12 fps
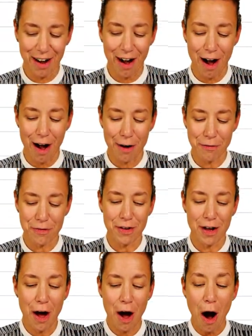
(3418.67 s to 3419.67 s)
half
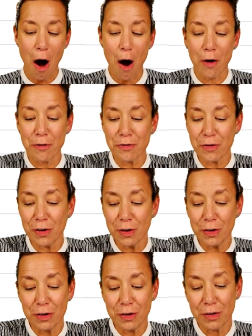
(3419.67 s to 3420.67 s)
of
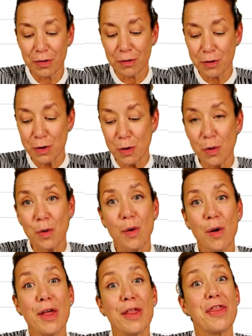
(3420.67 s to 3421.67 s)
your
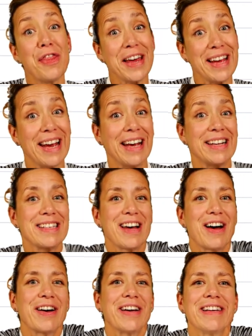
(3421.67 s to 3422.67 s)
thinking
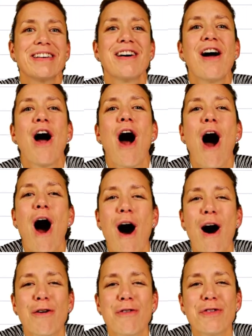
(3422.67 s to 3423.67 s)
side.
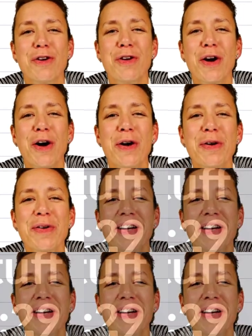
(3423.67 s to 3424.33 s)
Off you go.